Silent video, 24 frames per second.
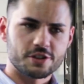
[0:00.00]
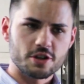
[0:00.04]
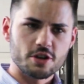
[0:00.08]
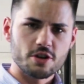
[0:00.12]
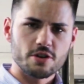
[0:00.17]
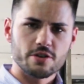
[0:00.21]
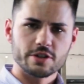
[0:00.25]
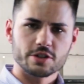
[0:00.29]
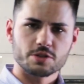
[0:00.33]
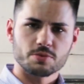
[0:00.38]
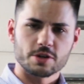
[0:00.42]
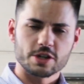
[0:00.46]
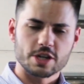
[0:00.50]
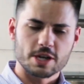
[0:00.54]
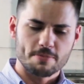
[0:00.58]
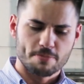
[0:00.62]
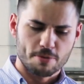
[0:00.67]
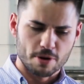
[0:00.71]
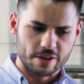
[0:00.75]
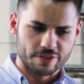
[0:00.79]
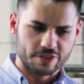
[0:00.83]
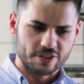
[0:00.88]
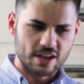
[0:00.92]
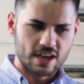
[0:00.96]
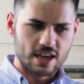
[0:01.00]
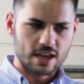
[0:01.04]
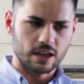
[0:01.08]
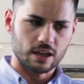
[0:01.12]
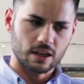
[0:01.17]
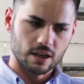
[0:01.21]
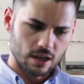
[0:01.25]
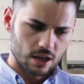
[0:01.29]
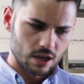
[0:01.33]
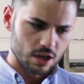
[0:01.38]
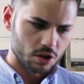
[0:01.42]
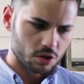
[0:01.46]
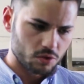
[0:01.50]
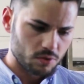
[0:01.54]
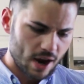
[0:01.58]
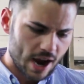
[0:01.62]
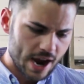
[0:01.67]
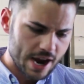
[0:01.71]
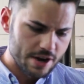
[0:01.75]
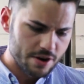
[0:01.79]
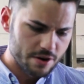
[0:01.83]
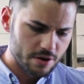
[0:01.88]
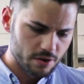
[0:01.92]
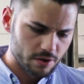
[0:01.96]
do is when you put the
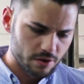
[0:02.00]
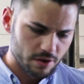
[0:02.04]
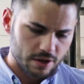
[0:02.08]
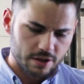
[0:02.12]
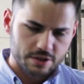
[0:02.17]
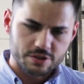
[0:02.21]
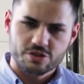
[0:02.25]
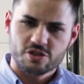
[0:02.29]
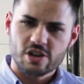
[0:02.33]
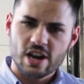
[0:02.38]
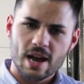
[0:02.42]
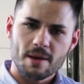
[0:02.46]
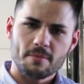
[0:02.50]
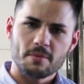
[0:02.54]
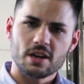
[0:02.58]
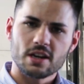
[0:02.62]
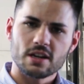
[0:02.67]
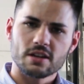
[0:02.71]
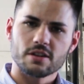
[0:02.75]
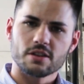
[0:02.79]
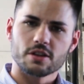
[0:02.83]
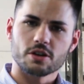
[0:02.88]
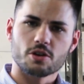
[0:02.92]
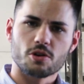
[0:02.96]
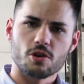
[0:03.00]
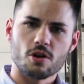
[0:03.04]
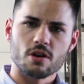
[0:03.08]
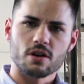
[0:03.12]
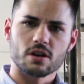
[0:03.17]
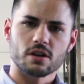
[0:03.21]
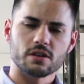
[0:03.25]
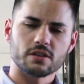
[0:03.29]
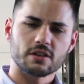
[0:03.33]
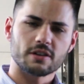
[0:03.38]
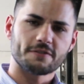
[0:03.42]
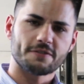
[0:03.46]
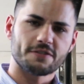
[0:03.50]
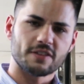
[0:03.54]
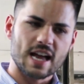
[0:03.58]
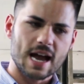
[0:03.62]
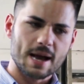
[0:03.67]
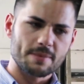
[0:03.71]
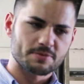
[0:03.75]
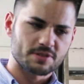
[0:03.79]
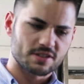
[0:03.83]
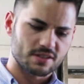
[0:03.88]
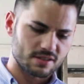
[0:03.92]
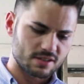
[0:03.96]
grinder jam it into the corner, the
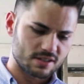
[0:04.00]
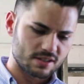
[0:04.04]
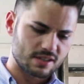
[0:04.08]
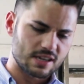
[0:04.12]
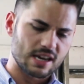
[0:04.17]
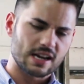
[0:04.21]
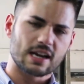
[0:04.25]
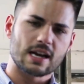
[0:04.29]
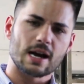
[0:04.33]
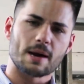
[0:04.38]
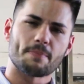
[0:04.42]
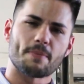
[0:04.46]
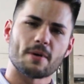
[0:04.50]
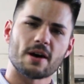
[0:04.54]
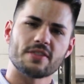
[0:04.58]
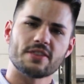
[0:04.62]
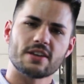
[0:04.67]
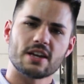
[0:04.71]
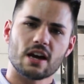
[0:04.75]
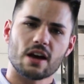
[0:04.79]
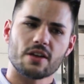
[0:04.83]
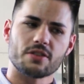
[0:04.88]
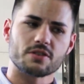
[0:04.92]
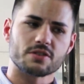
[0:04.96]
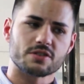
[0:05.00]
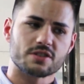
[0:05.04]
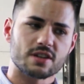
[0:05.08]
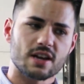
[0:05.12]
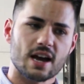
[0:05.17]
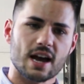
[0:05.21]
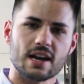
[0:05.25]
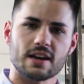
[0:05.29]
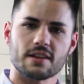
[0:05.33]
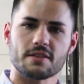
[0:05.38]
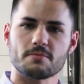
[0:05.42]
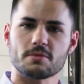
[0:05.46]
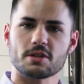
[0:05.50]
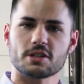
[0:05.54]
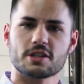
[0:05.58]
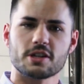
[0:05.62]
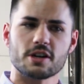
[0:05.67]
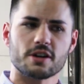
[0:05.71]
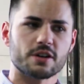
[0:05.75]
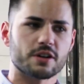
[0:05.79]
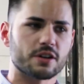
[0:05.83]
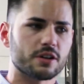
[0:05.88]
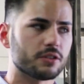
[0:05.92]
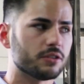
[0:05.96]
flaps stick up on the other side of the
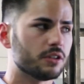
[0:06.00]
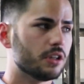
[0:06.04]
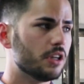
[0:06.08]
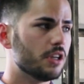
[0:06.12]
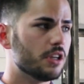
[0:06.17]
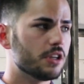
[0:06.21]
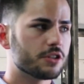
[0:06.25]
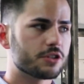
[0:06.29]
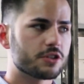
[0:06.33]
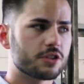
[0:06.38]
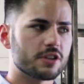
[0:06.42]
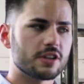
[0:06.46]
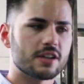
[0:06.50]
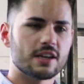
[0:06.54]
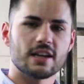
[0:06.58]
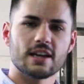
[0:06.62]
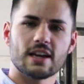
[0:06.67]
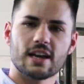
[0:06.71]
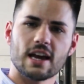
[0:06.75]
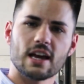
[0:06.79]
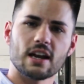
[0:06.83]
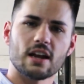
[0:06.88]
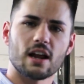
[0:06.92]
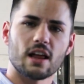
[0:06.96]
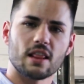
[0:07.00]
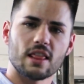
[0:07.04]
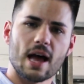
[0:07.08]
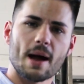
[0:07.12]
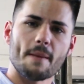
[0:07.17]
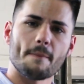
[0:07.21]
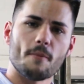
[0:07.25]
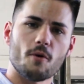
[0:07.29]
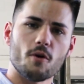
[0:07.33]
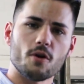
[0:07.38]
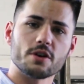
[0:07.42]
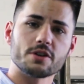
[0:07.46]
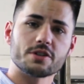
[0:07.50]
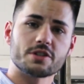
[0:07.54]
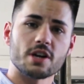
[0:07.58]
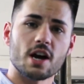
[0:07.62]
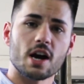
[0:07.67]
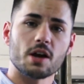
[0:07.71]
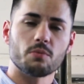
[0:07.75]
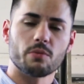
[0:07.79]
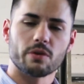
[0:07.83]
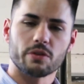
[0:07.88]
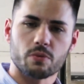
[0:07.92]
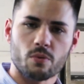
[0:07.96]
material so you can get a lot more
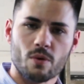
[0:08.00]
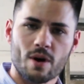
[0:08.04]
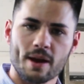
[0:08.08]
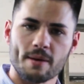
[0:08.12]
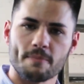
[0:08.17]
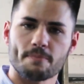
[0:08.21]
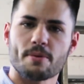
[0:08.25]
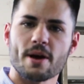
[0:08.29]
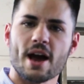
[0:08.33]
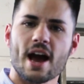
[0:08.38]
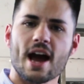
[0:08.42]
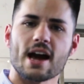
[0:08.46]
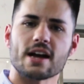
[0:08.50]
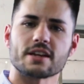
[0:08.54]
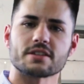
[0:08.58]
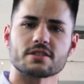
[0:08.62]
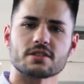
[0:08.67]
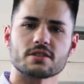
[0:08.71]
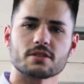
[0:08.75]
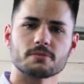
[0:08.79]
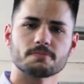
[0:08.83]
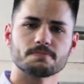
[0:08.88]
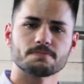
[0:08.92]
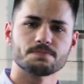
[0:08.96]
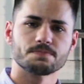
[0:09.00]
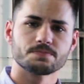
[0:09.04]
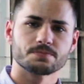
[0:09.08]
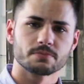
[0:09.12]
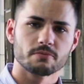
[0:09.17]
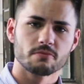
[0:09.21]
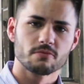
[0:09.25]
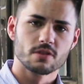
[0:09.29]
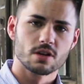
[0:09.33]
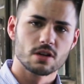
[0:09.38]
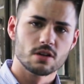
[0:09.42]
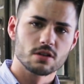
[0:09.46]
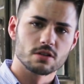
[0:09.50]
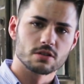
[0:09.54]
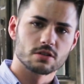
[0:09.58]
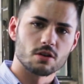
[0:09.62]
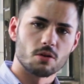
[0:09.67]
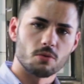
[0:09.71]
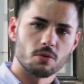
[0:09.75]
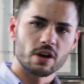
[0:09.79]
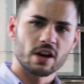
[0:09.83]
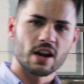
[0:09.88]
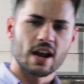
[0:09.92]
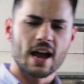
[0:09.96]
done with one pass.
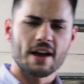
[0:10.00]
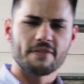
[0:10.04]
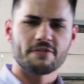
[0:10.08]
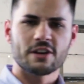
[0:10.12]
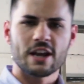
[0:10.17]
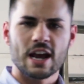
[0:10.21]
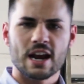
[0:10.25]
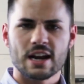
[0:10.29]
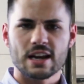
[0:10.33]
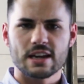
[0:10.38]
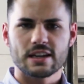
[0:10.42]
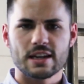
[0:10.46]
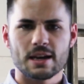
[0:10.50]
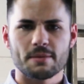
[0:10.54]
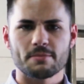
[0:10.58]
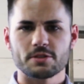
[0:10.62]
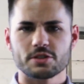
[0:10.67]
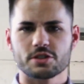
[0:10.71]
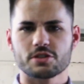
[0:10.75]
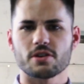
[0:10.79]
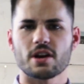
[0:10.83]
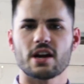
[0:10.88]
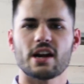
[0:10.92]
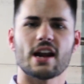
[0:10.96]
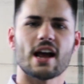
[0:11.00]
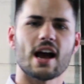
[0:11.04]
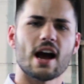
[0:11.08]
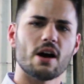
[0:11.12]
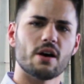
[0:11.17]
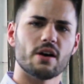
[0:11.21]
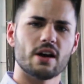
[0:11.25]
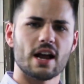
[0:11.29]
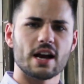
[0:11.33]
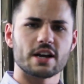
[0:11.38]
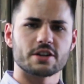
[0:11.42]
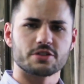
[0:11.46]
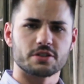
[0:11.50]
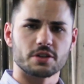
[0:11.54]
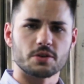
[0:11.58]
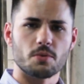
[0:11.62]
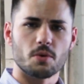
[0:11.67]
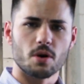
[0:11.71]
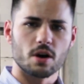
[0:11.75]
So we're gonna have Danny demonstrate how it actually